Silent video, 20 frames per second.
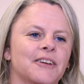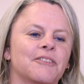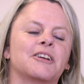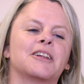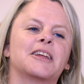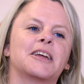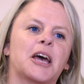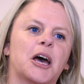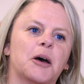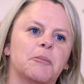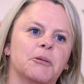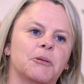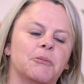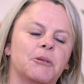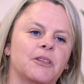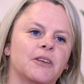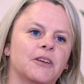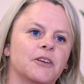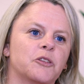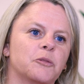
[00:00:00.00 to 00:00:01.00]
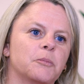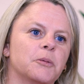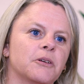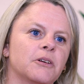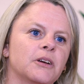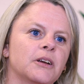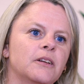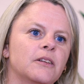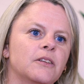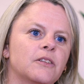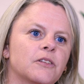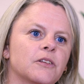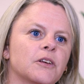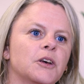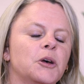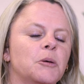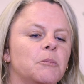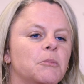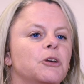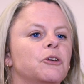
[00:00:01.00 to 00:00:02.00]
they're really happy with the experience
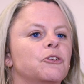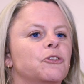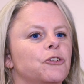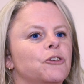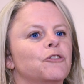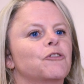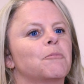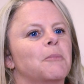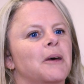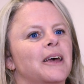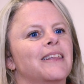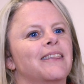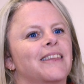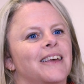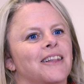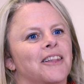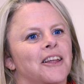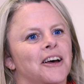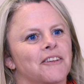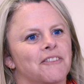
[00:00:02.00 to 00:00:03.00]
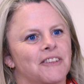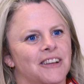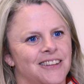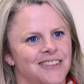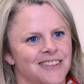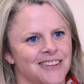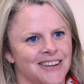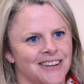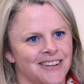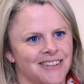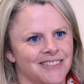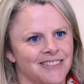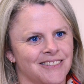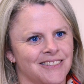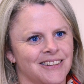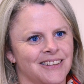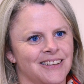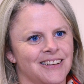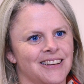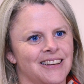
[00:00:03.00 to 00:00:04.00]
because you've made their life easier.
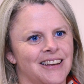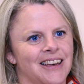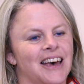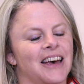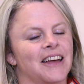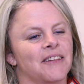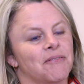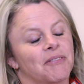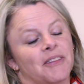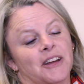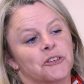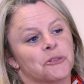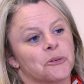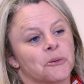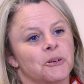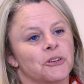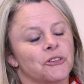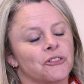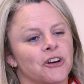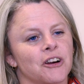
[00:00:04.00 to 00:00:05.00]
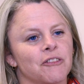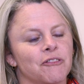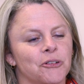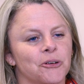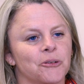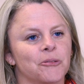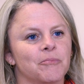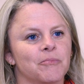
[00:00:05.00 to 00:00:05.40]
And that's what we strive for.